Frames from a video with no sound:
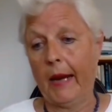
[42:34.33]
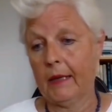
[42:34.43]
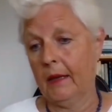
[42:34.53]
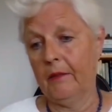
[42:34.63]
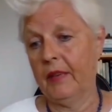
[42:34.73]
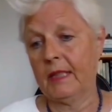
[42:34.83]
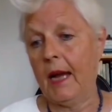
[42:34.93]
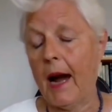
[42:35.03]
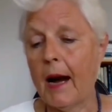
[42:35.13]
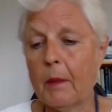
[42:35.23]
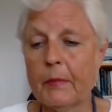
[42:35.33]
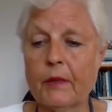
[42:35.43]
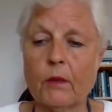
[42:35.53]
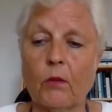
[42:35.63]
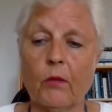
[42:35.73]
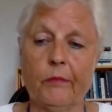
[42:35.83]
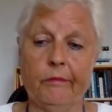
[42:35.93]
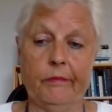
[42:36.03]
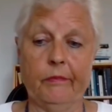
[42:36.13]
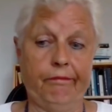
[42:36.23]
like if it's harmed, or
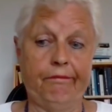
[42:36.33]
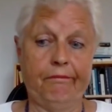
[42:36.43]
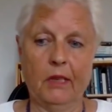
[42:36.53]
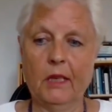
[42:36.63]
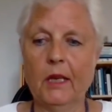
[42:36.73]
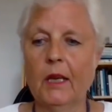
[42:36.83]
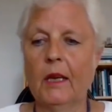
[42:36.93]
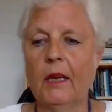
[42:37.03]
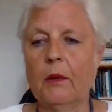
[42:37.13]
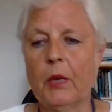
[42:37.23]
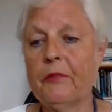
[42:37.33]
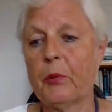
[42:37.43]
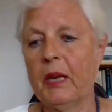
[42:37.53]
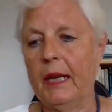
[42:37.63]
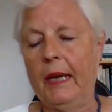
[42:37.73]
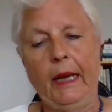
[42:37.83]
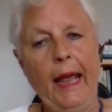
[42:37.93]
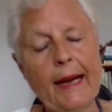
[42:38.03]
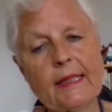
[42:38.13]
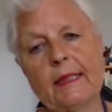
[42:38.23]
if we're in
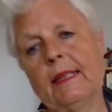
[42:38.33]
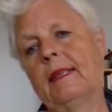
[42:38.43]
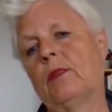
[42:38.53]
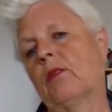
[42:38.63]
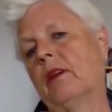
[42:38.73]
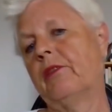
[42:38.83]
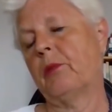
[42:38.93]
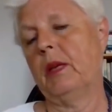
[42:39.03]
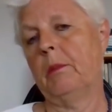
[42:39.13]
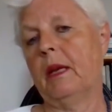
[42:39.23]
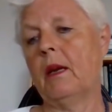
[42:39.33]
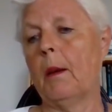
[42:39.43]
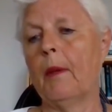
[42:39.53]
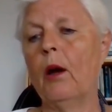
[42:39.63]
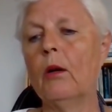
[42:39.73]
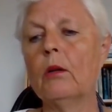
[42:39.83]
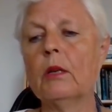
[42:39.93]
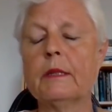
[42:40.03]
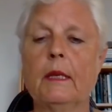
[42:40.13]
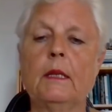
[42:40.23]
an accident, or if we become
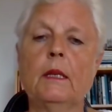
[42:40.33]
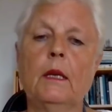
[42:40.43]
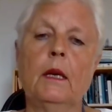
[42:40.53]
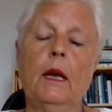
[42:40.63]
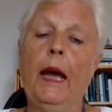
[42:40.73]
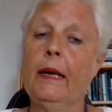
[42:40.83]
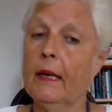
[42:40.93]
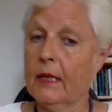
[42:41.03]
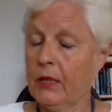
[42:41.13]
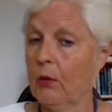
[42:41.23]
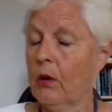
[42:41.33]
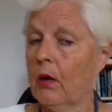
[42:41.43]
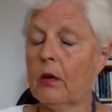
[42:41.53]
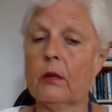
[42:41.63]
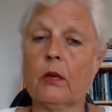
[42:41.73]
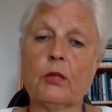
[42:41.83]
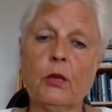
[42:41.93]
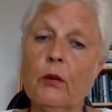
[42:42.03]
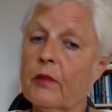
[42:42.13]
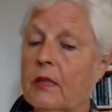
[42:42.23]
old and it is no longer a
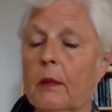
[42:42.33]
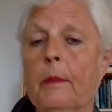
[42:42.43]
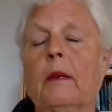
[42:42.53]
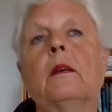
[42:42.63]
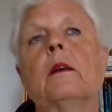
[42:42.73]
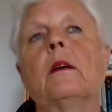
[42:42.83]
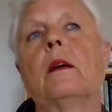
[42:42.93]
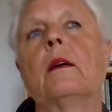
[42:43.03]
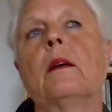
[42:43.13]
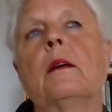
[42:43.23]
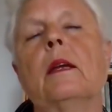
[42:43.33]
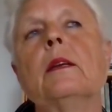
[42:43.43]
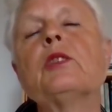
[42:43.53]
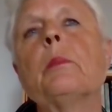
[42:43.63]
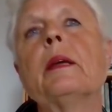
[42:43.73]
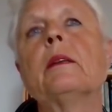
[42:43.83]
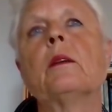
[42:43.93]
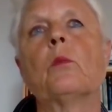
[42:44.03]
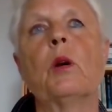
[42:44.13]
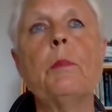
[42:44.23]
serviceable
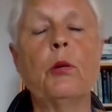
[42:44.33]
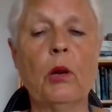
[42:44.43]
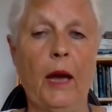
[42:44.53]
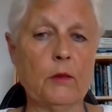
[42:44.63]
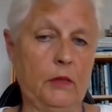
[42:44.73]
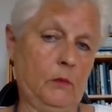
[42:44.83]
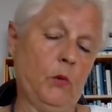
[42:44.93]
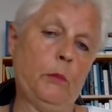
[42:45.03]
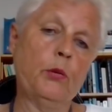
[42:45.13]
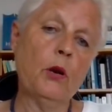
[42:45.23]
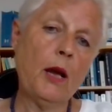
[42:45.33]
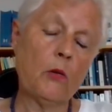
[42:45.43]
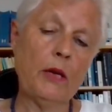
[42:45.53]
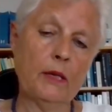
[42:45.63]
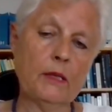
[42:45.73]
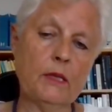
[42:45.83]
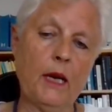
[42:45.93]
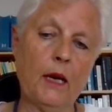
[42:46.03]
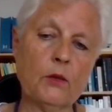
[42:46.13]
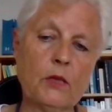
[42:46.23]
instrument, we pull our energy
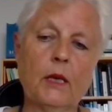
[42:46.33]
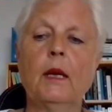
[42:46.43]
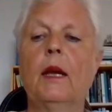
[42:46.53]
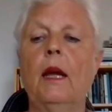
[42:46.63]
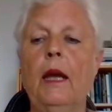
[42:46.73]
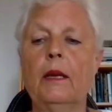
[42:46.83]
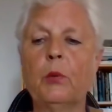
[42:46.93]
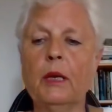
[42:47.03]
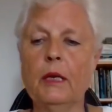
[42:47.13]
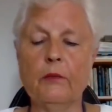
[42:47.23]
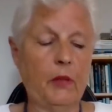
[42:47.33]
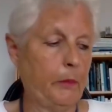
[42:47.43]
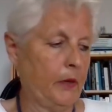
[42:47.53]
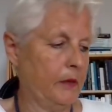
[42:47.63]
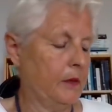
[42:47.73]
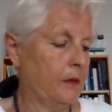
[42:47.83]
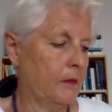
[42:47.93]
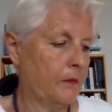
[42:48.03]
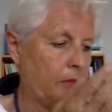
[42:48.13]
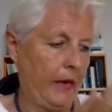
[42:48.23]
out, and we leave the body
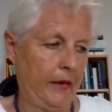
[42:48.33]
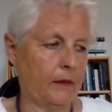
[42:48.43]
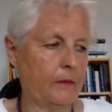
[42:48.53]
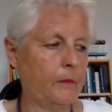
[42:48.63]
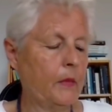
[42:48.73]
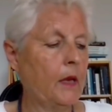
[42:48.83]
there.